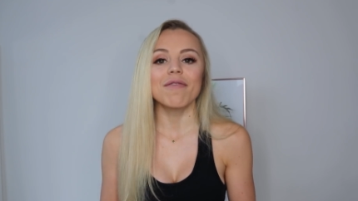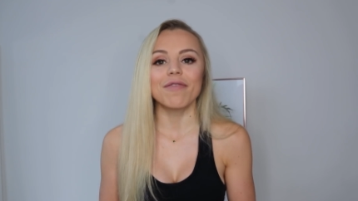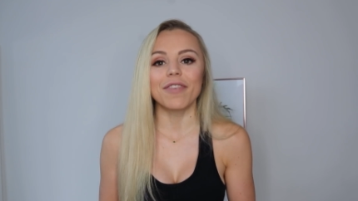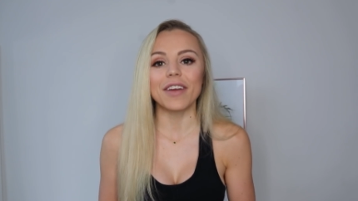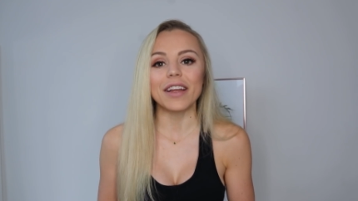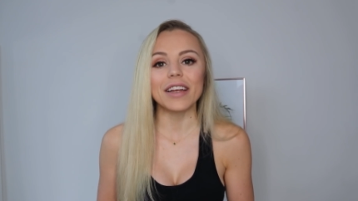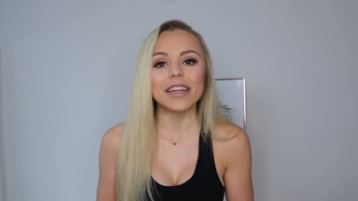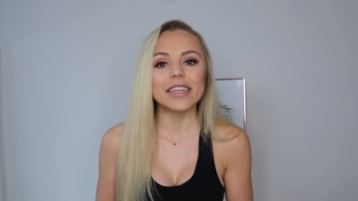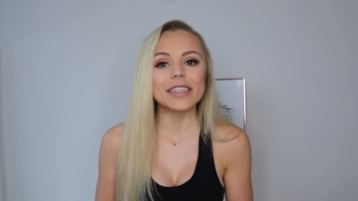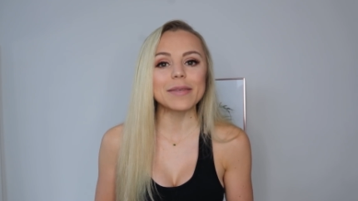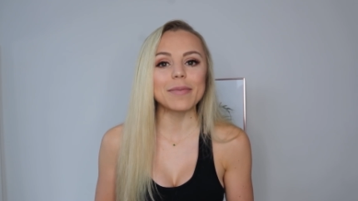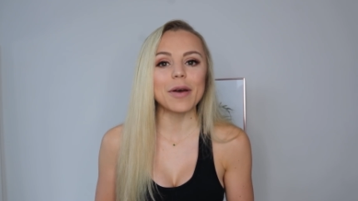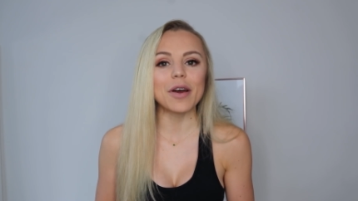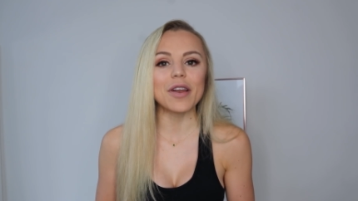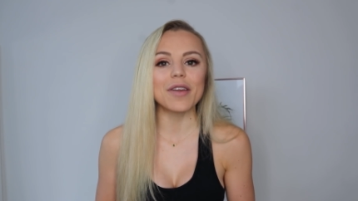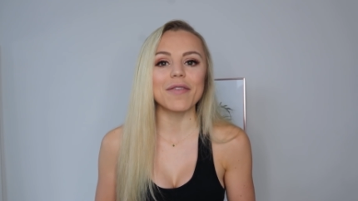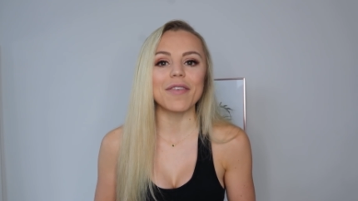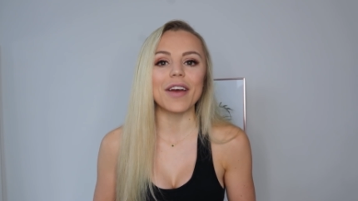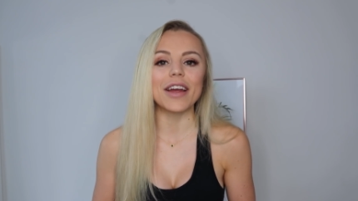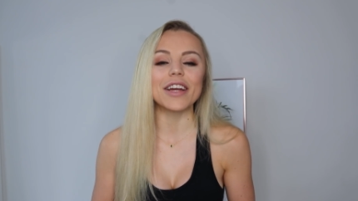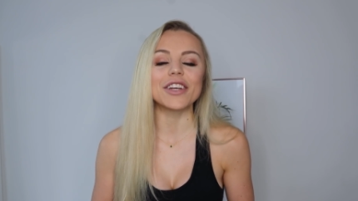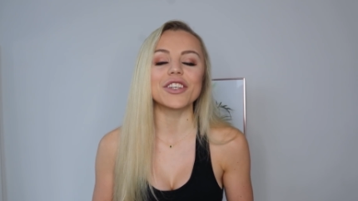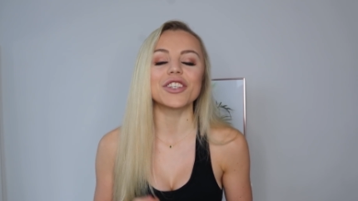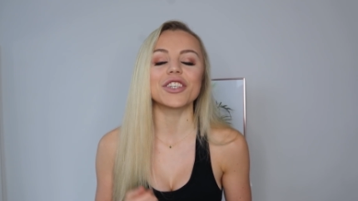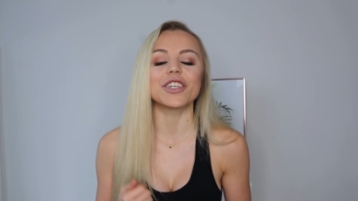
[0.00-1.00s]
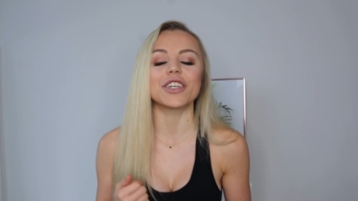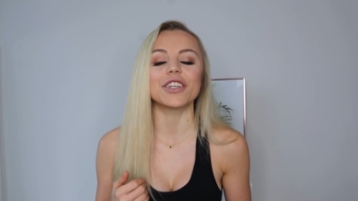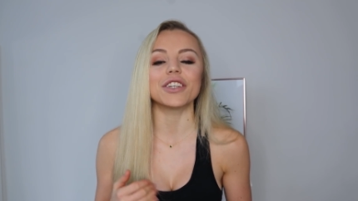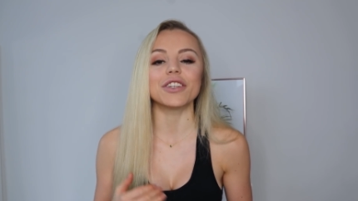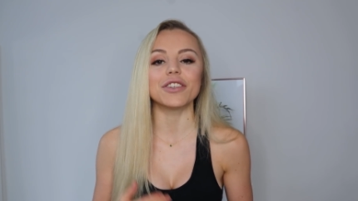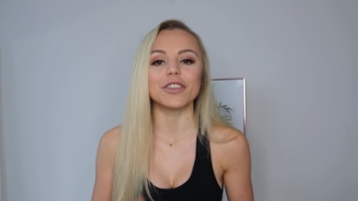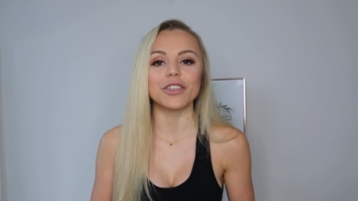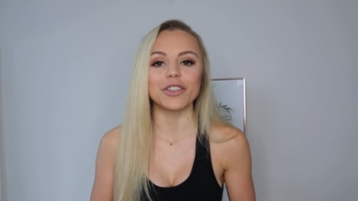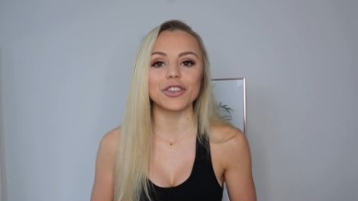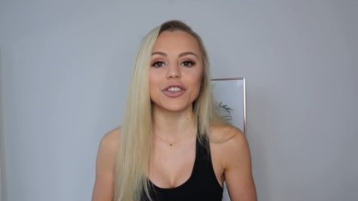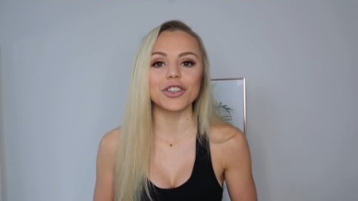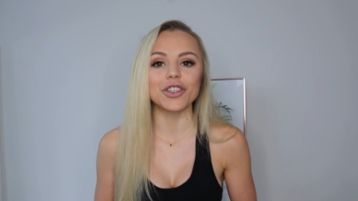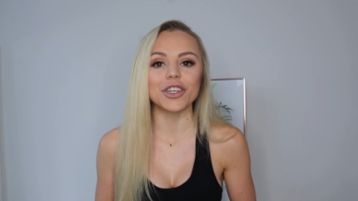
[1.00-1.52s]
fitness
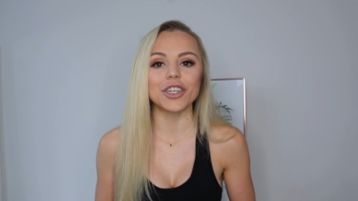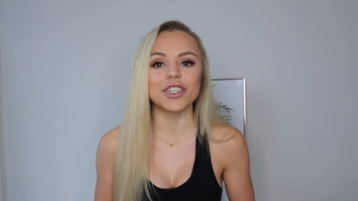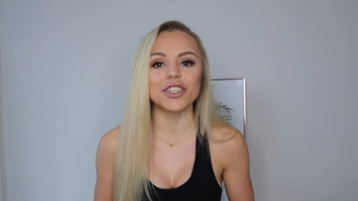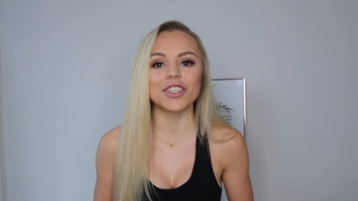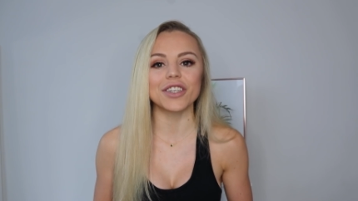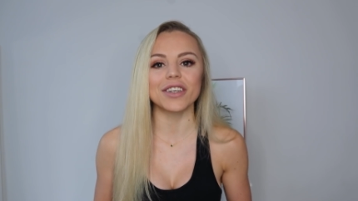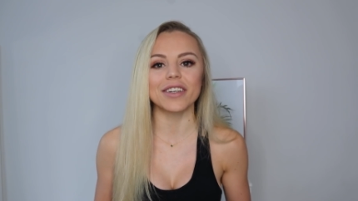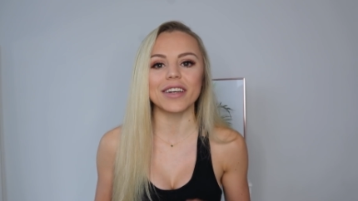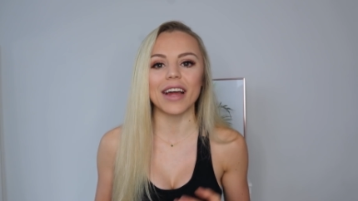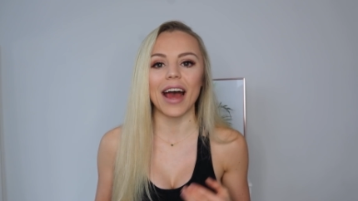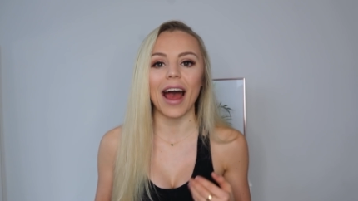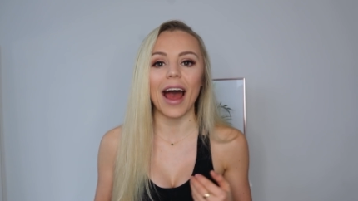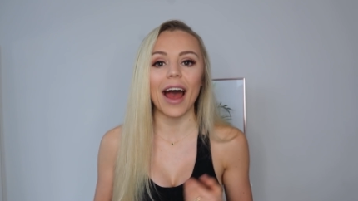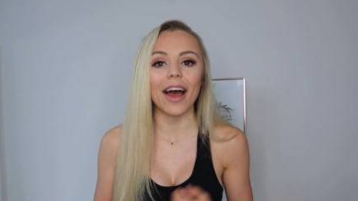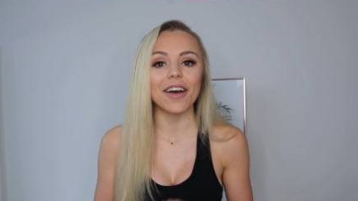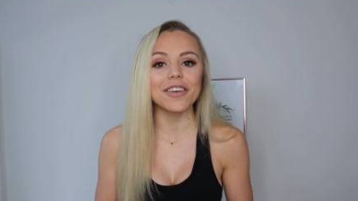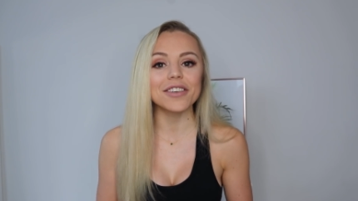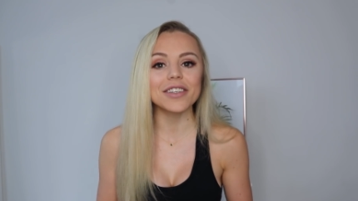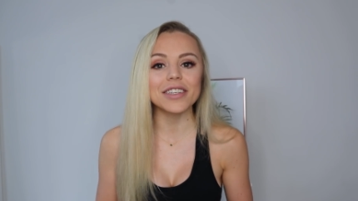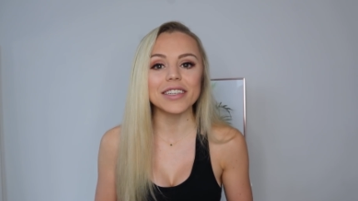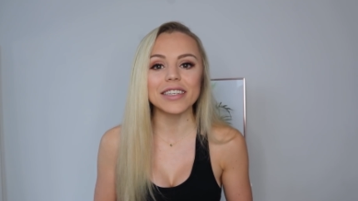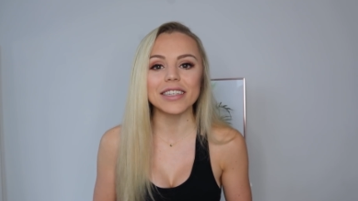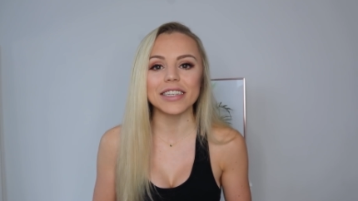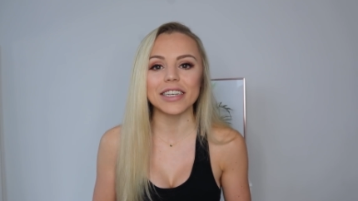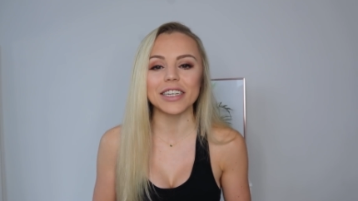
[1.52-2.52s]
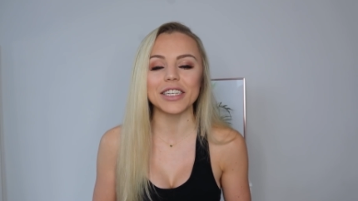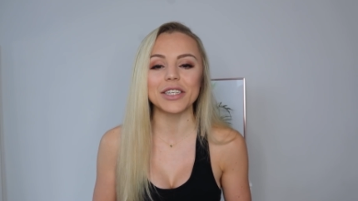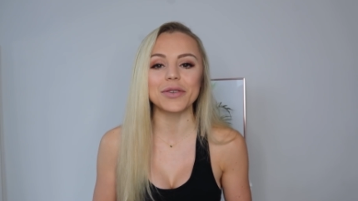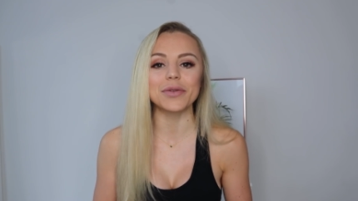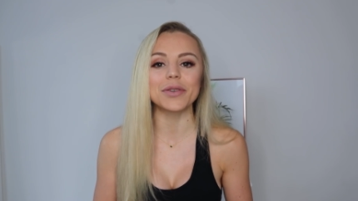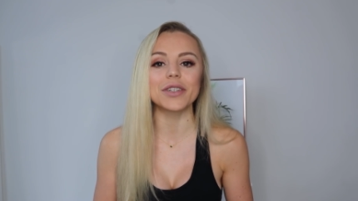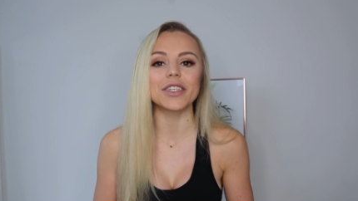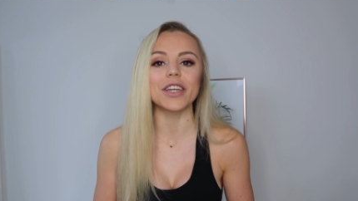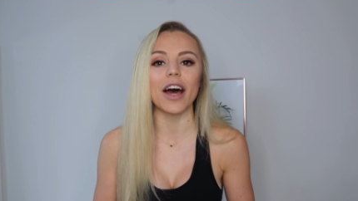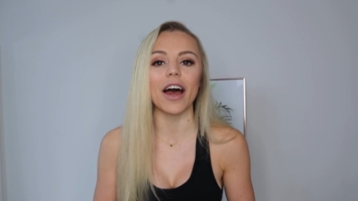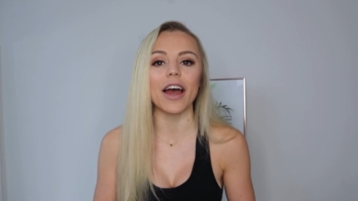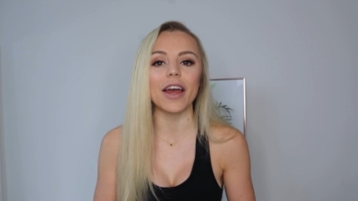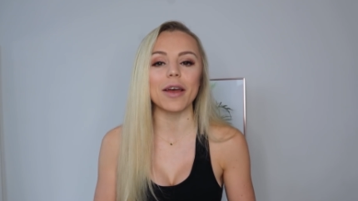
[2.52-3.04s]
motivation, nutrition, how to stick to
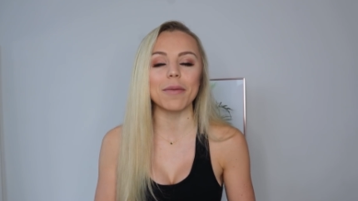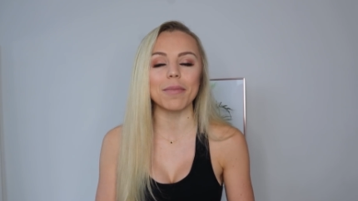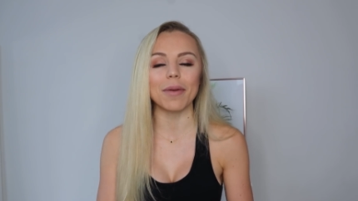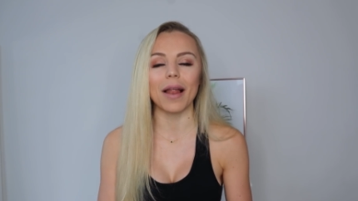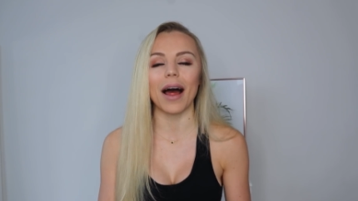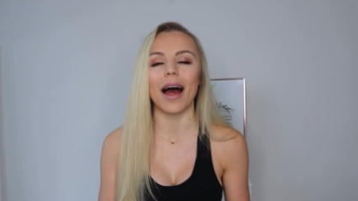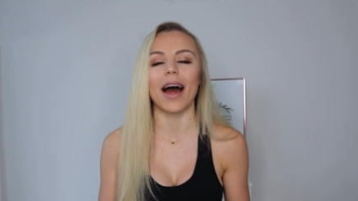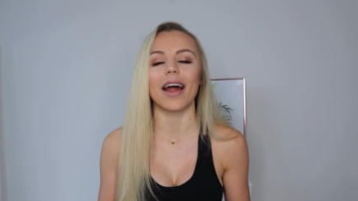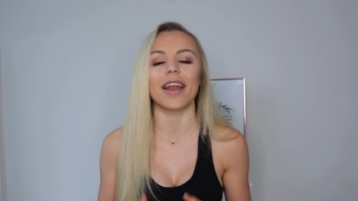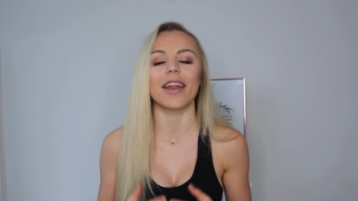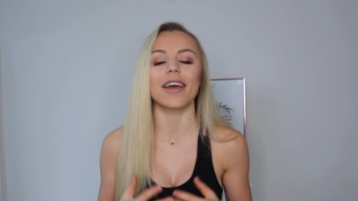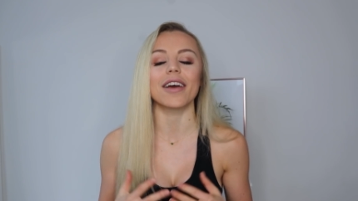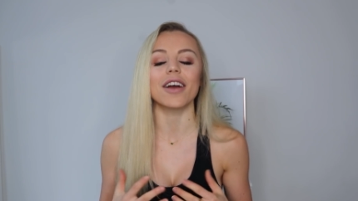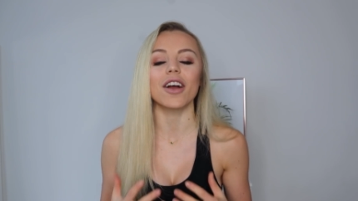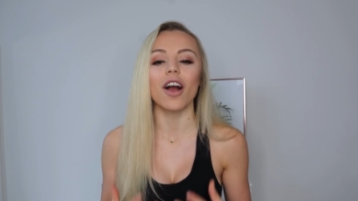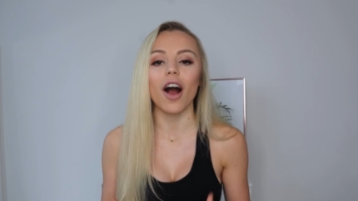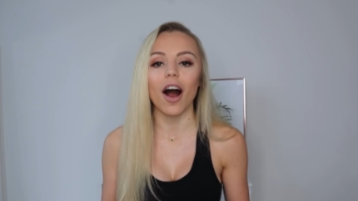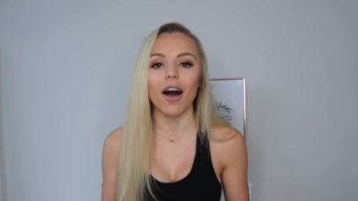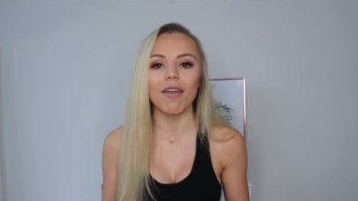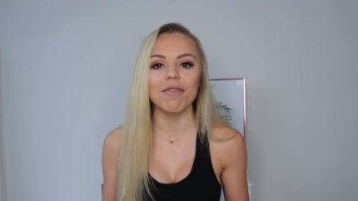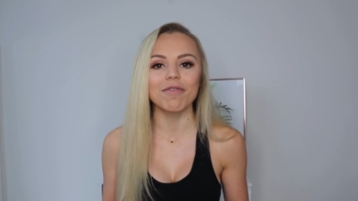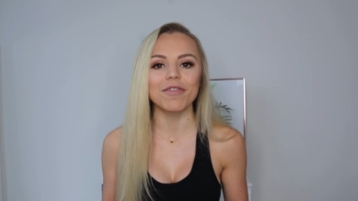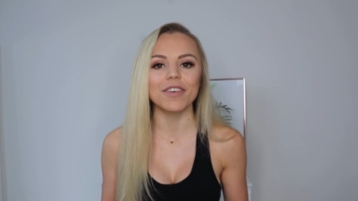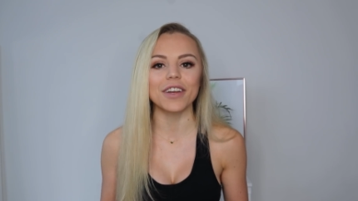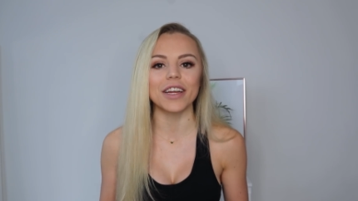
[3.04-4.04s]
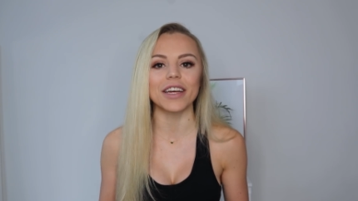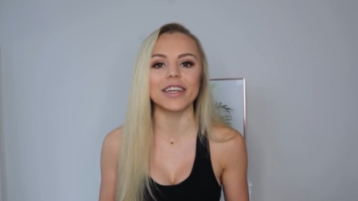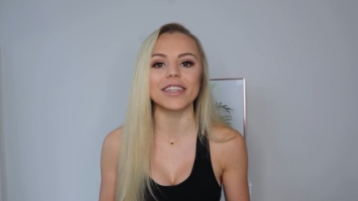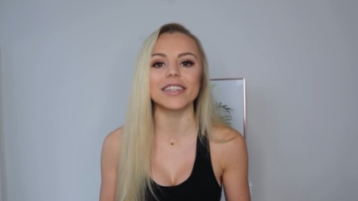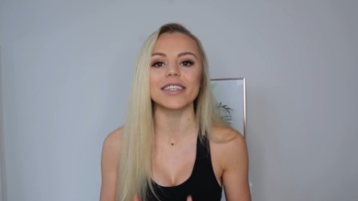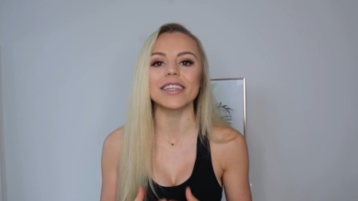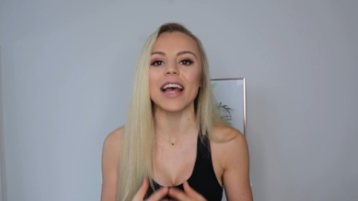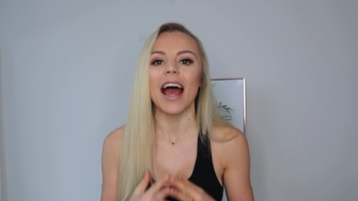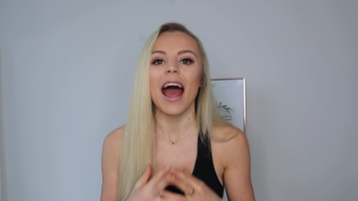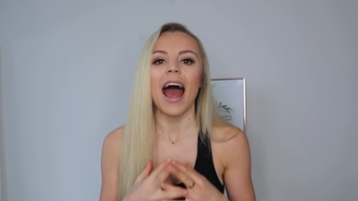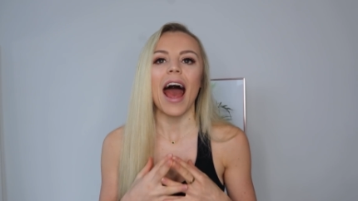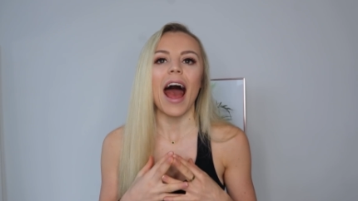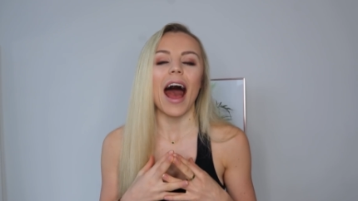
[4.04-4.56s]
a diet plan,
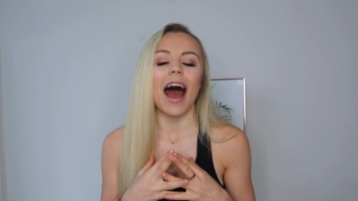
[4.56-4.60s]
confidence,